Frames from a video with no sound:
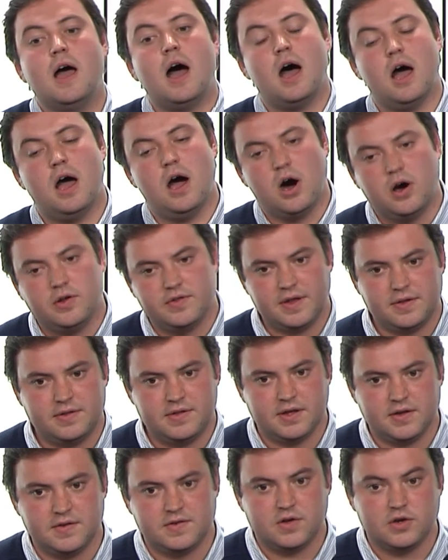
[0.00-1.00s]
Are there
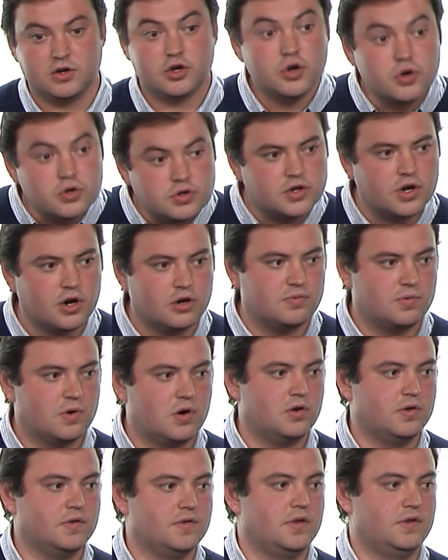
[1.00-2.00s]
things that could go
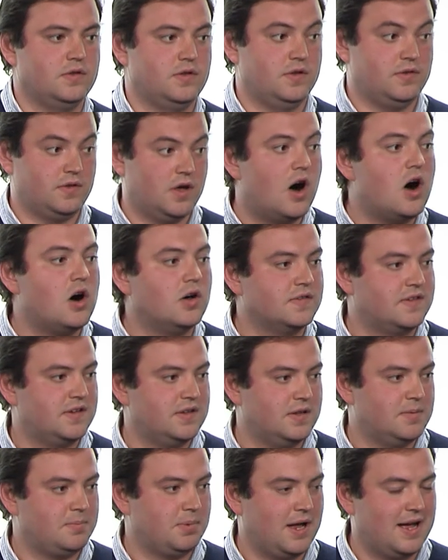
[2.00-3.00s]
wrong that aren't
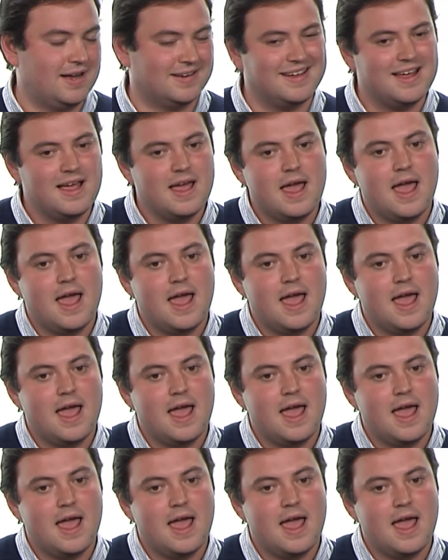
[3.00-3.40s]
in the plan?